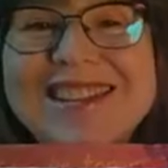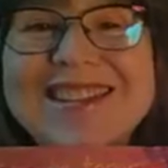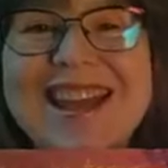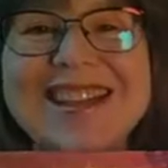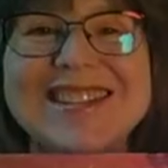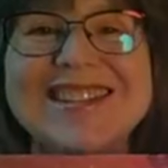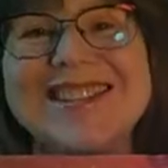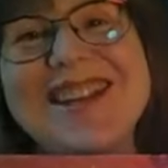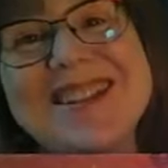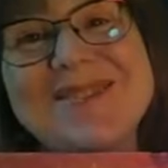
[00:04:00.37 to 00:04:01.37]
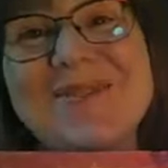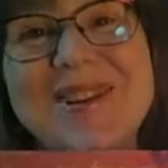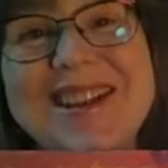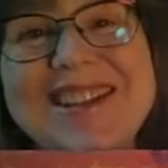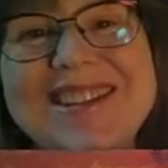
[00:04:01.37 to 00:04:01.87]
and tails and so that's what we're
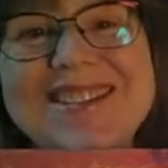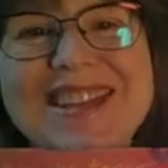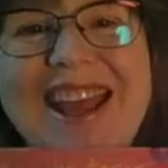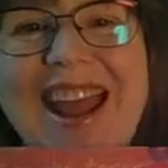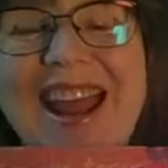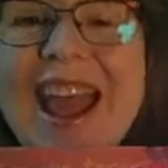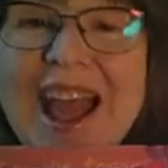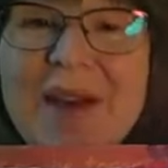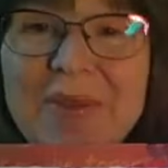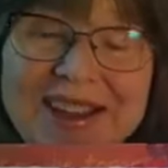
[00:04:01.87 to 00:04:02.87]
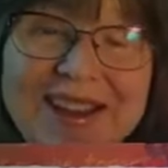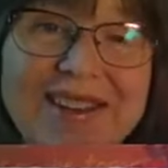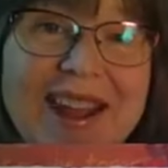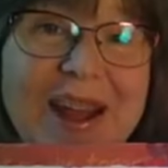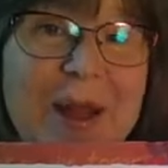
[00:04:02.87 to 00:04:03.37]
going to do today and we're going to
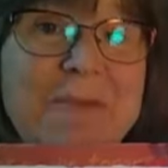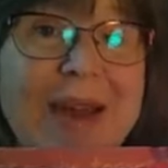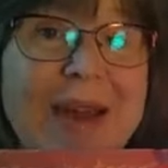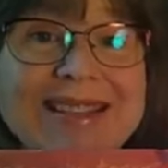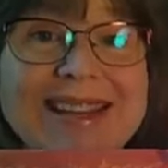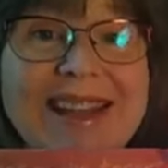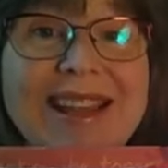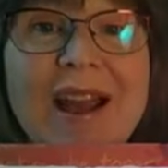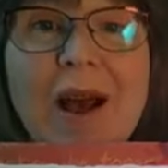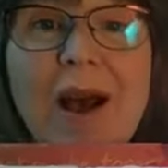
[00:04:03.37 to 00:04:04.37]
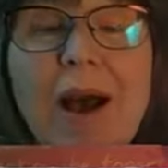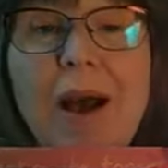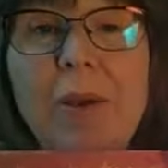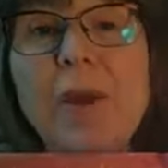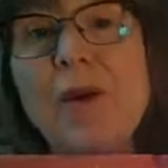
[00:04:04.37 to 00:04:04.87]
create a matching
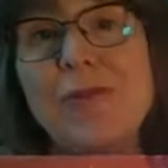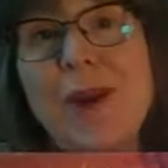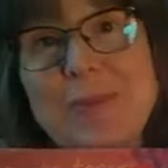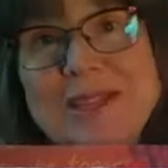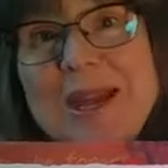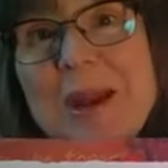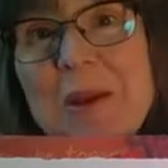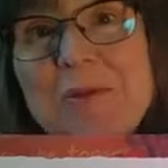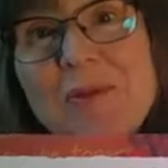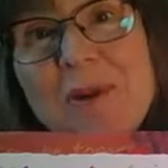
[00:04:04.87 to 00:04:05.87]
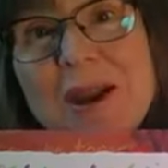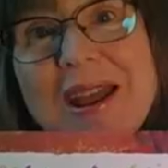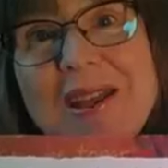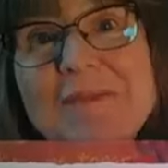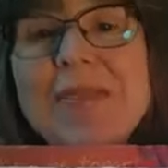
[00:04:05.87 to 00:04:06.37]
um, frappuccino for
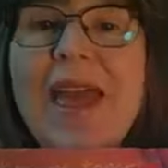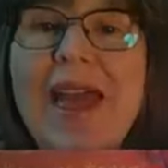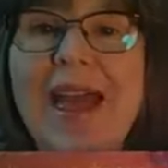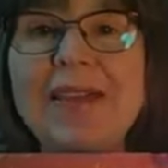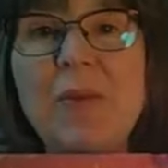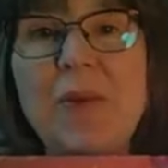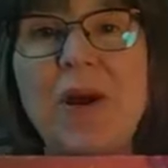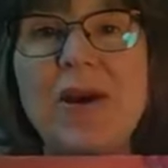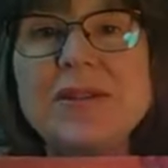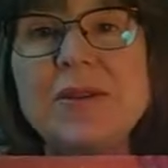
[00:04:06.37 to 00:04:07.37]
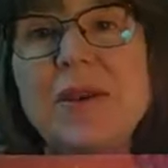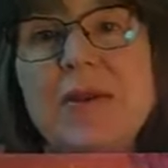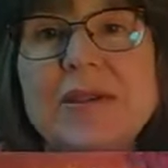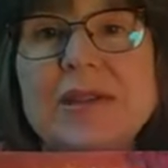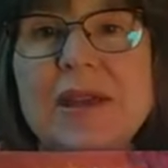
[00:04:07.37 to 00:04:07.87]
it and then we're also
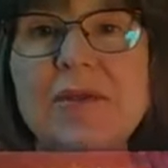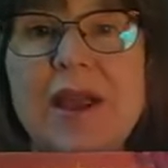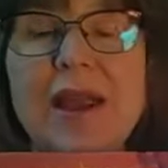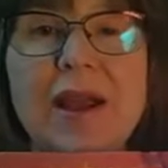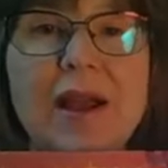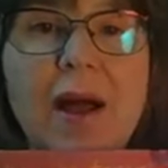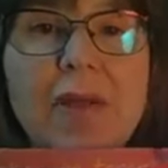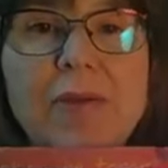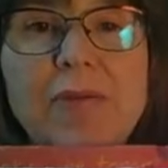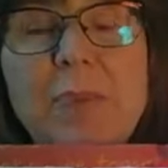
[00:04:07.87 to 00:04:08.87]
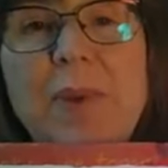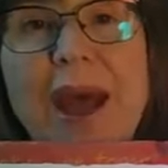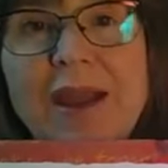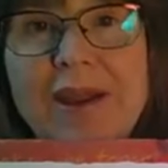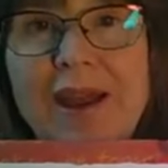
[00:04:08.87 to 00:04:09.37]
going to create a colorful
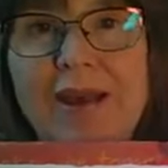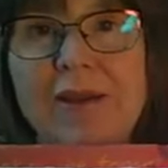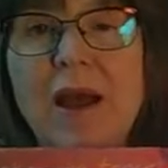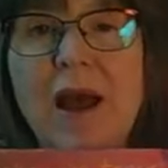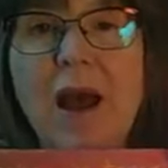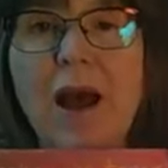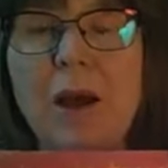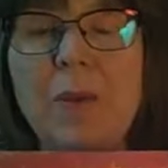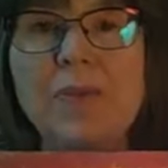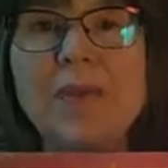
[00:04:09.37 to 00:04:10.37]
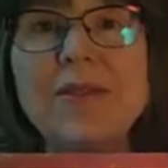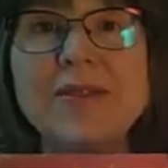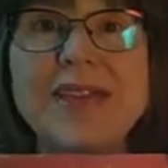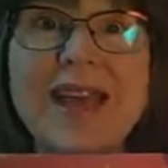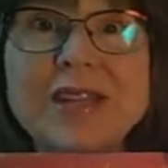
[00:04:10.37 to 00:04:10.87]
background um,
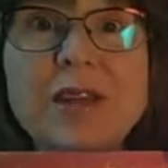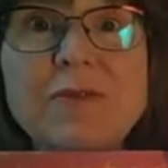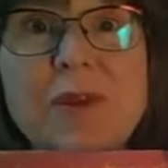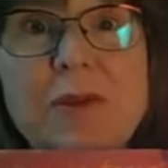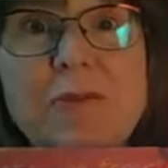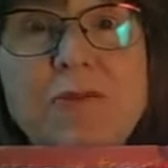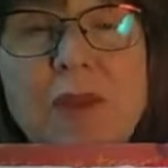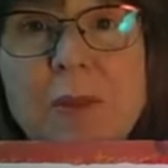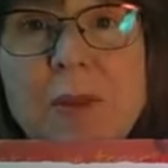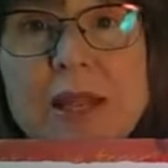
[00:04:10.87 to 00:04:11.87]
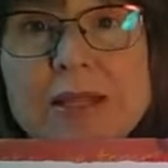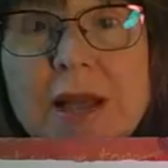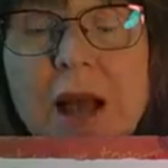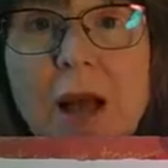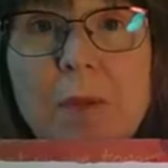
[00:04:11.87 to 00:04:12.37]
there's actually a very famous
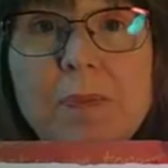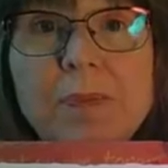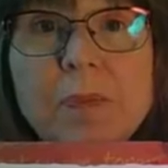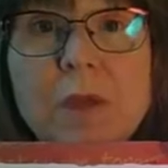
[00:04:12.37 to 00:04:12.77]
um,